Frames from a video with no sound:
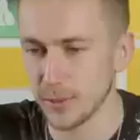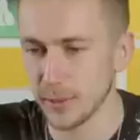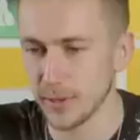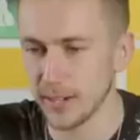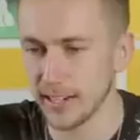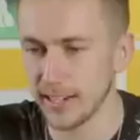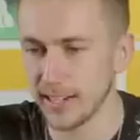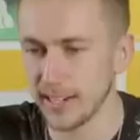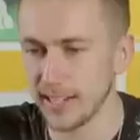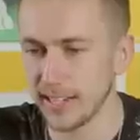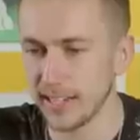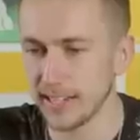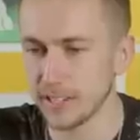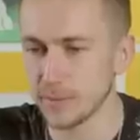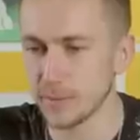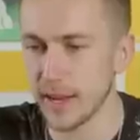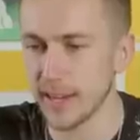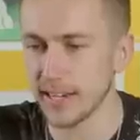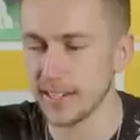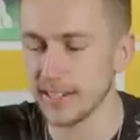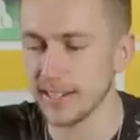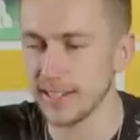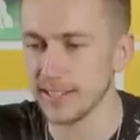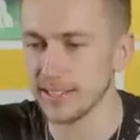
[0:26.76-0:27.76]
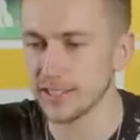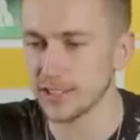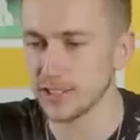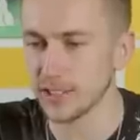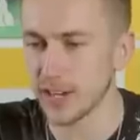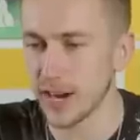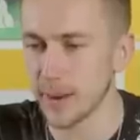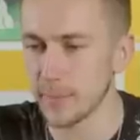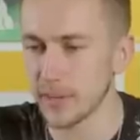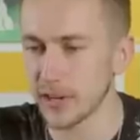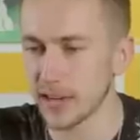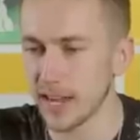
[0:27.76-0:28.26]
Will and E has made an
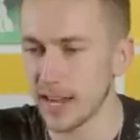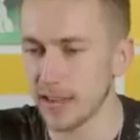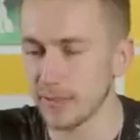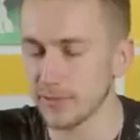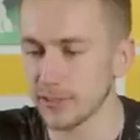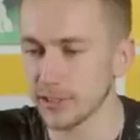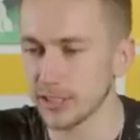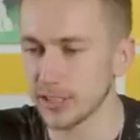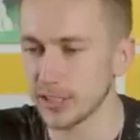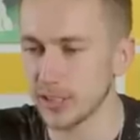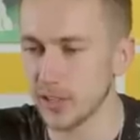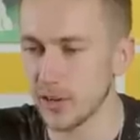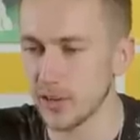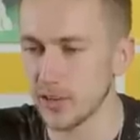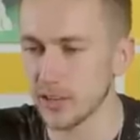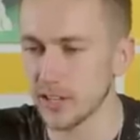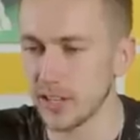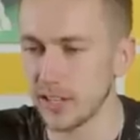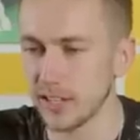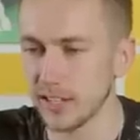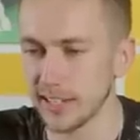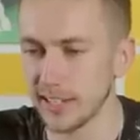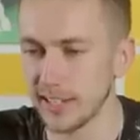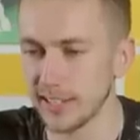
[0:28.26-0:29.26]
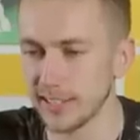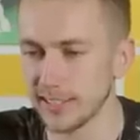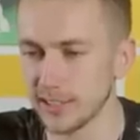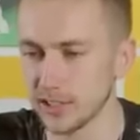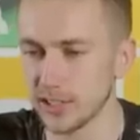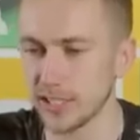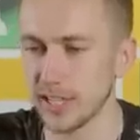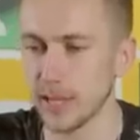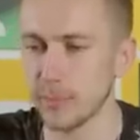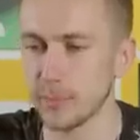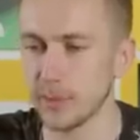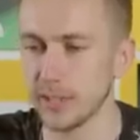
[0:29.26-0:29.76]
Instagram account for his dog and he
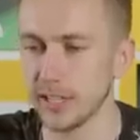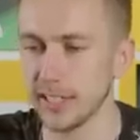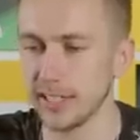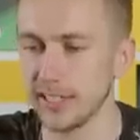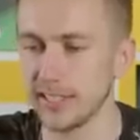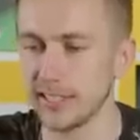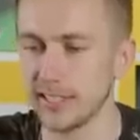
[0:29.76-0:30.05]
doesn't get bullied.